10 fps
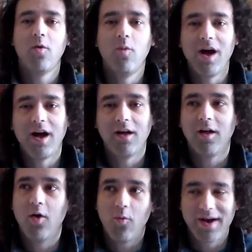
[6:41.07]

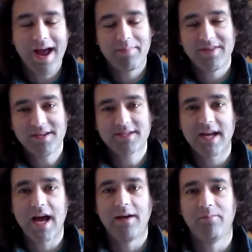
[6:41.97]
Well, what happened this
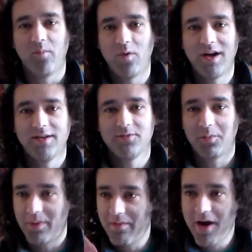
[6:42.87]
time was
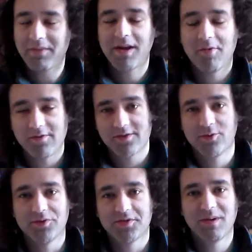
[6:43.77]
when my mom came over
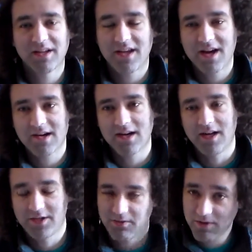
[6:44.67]
to inspect the
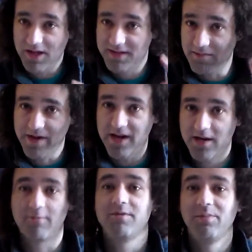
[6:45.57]
haircut, she realized that my
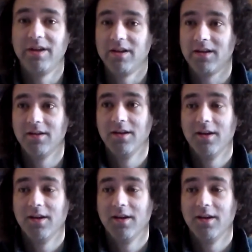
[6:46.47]
ear was bleeding.